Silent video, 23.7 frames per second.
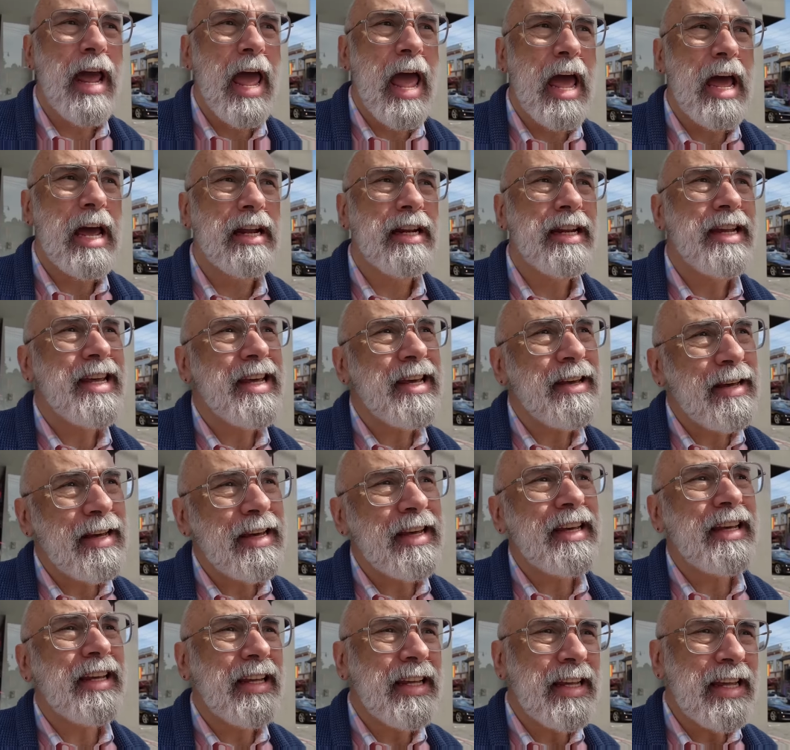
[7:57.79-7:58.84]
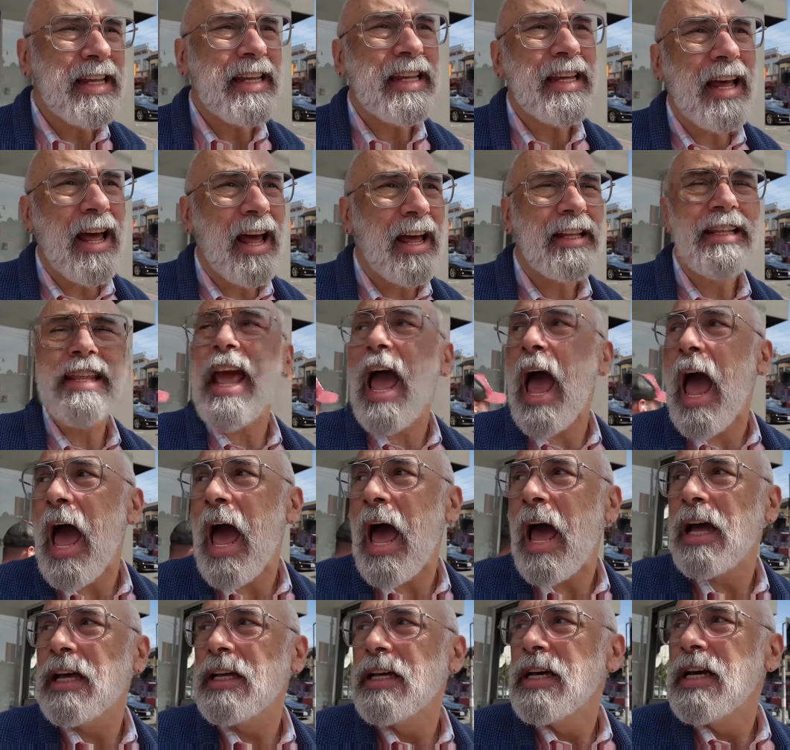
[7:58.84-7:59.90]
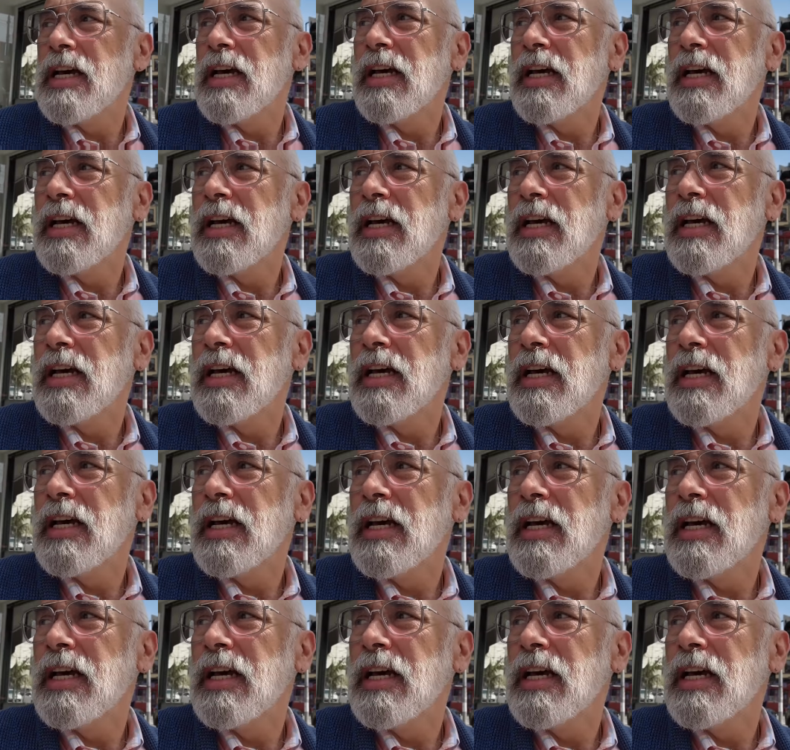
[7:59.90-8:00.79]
And he, yeah, yeah. Yeah, you'll